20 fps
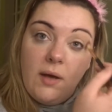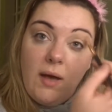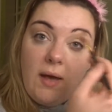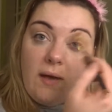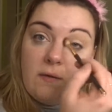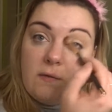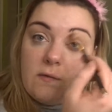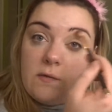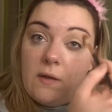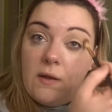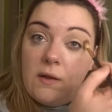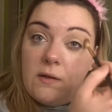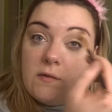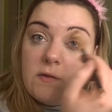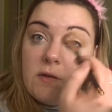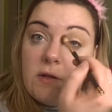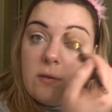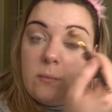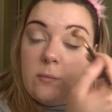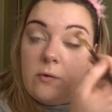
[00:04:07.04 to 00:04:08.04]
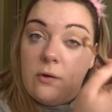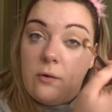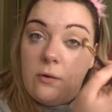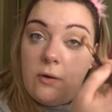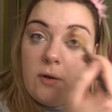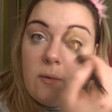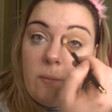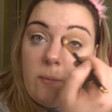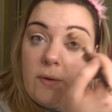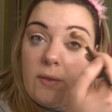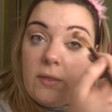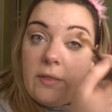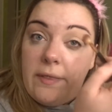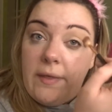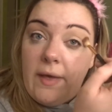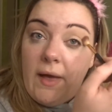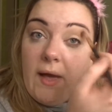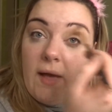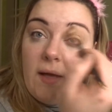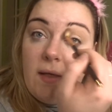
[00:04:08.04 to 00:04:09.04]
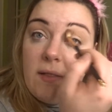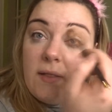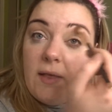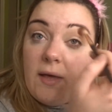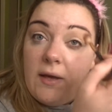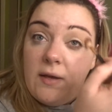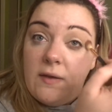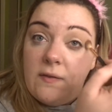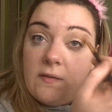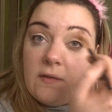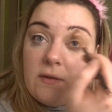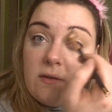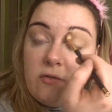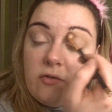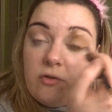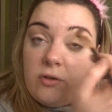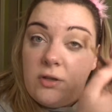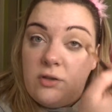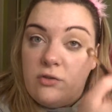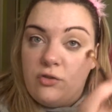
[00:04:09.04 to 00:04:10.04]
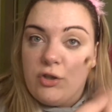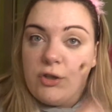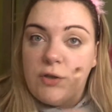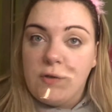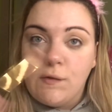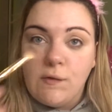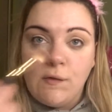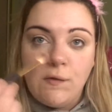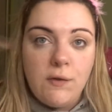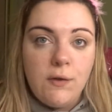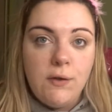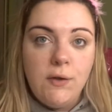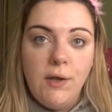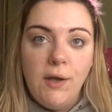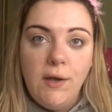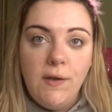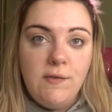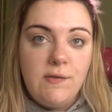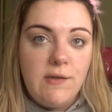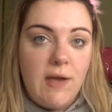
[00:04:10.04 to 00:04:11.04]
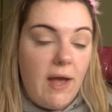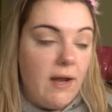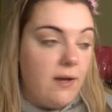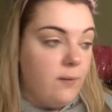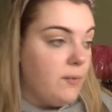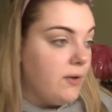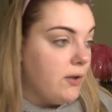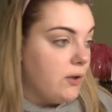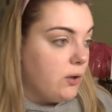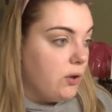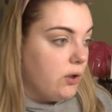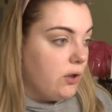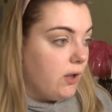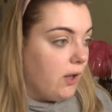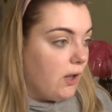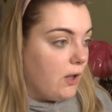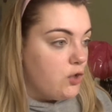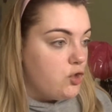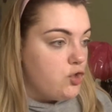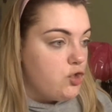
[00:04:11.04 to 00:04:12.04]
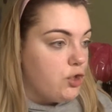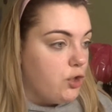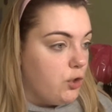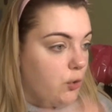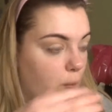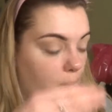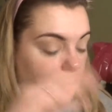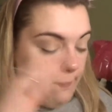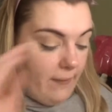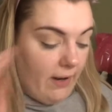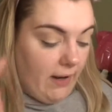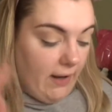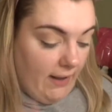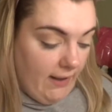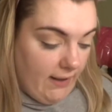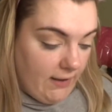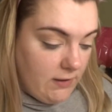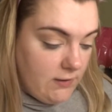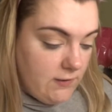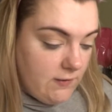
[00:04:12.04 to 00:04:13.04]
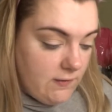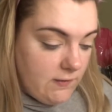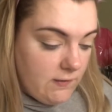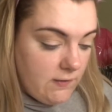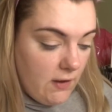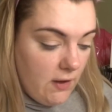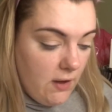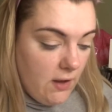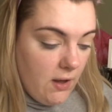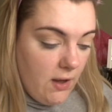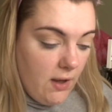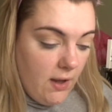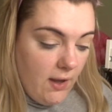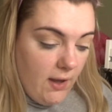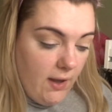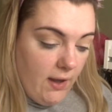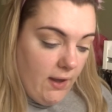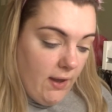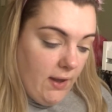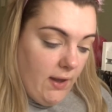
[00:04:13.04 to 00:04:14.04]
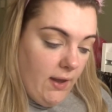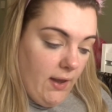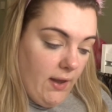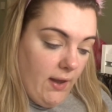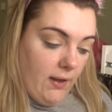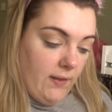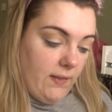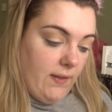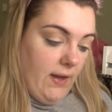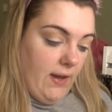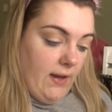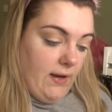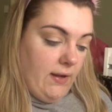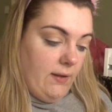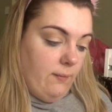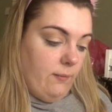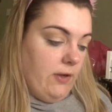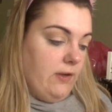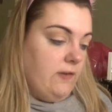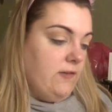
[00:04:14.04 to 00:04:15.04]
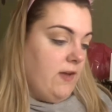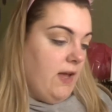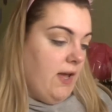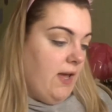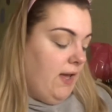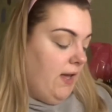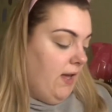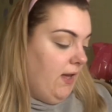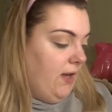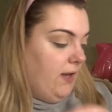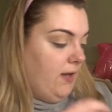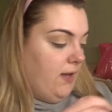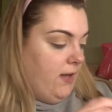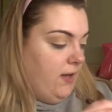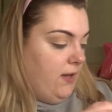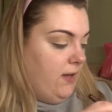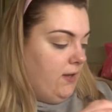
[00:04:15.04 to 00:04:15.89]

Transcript: Okay, so that's all I'm doing with that. That is literally just to add a bit of colour to my lids. And then I'm going to take